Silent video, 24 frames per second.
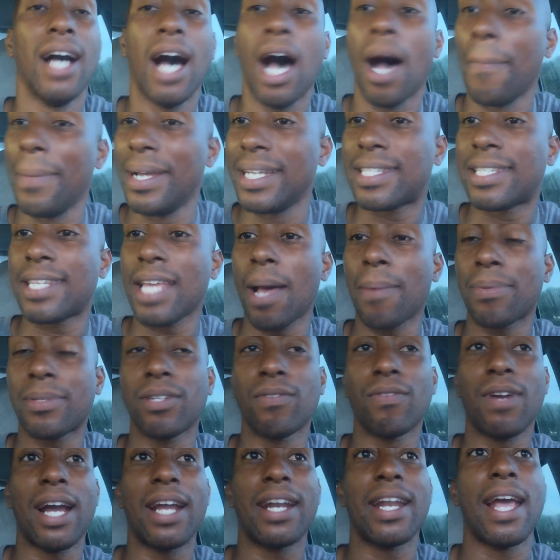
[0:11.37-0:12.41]
I'm in
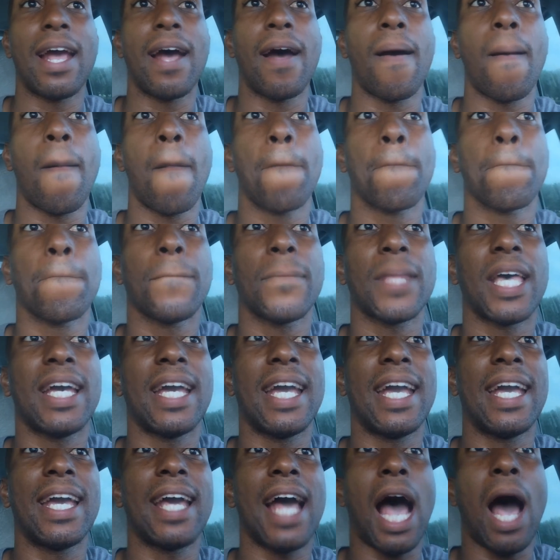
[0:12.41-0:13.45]
Sampson right now,
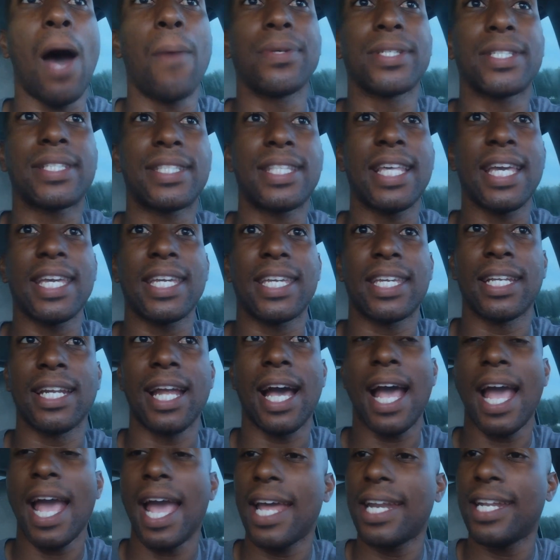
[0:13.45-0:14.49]
and I was thinking
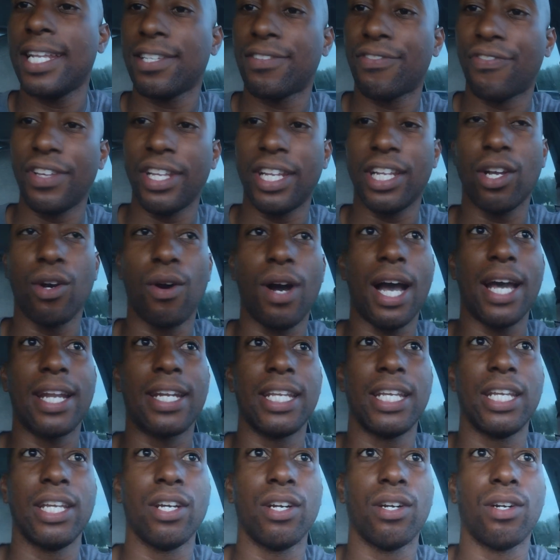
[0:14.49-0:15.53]
I had this video
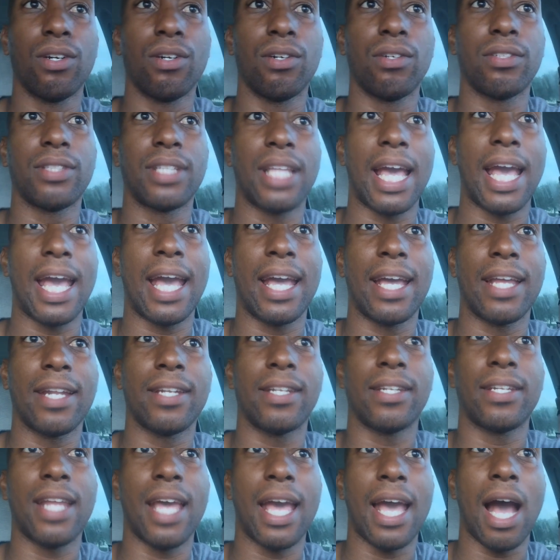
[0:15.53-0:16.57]
idea that
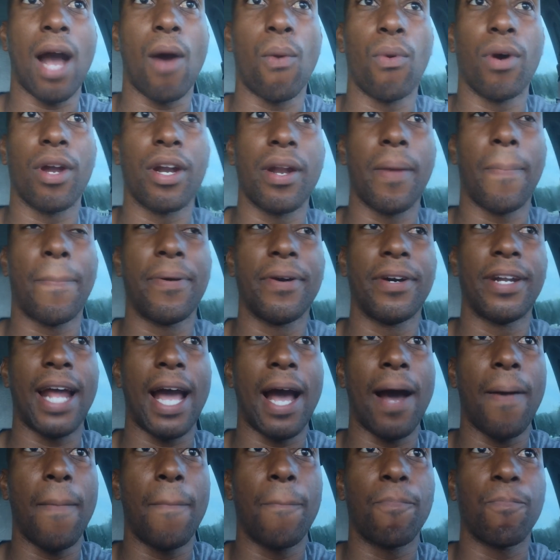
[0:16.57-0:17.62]
that I wanted to put
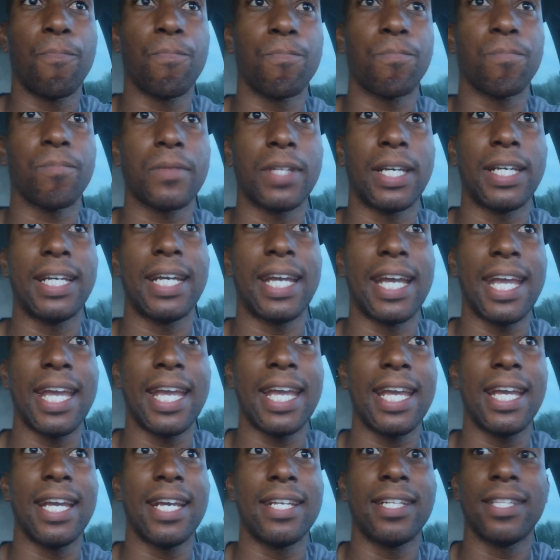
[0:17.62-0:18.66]
out,
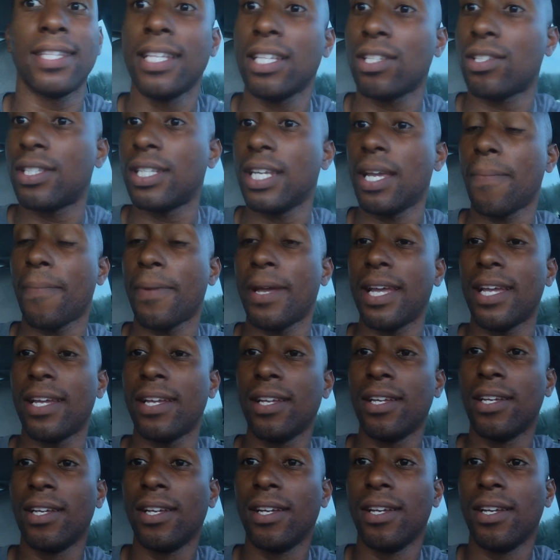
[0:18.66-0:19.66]
and this is it, man.